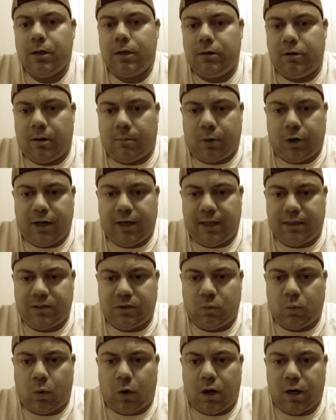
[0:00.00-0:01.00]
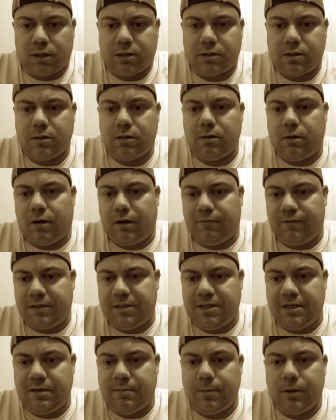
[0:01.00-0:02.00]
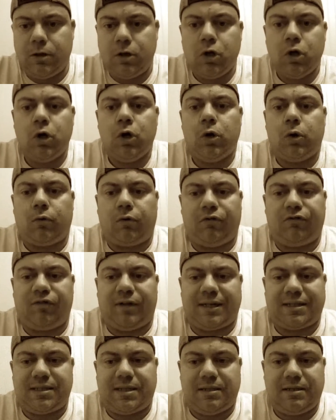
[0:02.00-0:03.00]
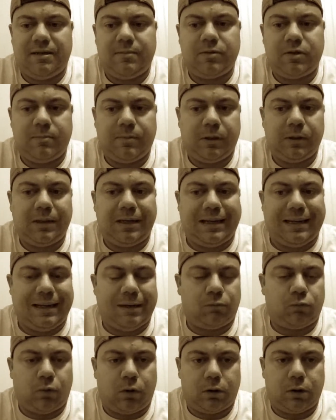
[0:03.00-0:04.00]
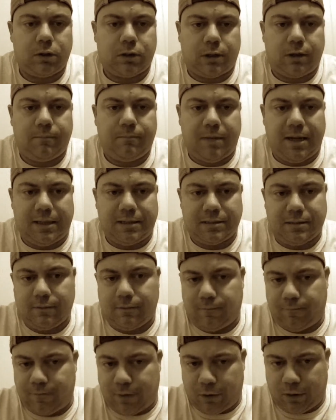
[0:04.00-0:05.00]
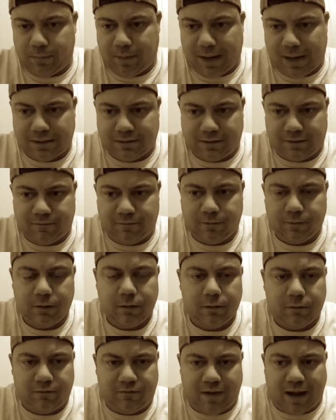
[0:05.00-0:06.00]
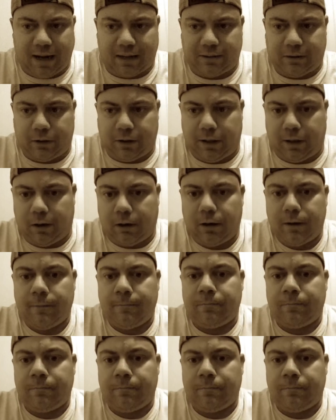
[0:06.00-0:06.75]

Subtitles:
Number of hits and walks of a team reflects the team's ability to get runners on base. Very positive factor here.